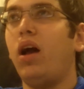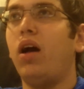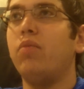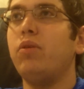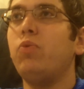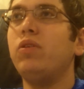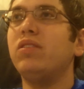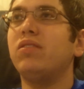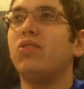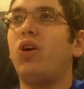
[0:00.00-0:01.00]
It
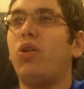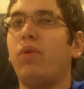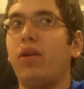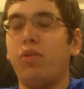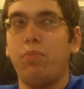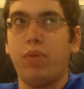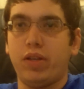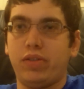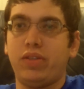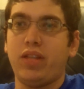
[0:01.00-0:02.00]
wasn't all around the
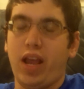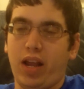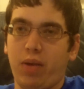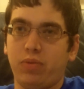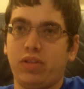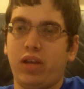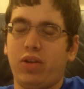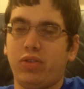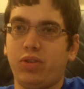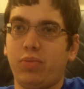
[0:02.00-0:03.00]
best deck, I would say,
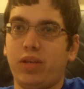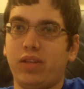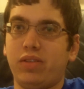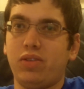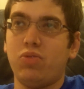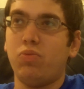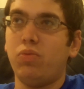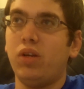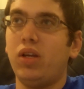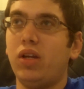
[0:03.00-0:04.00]
also, because you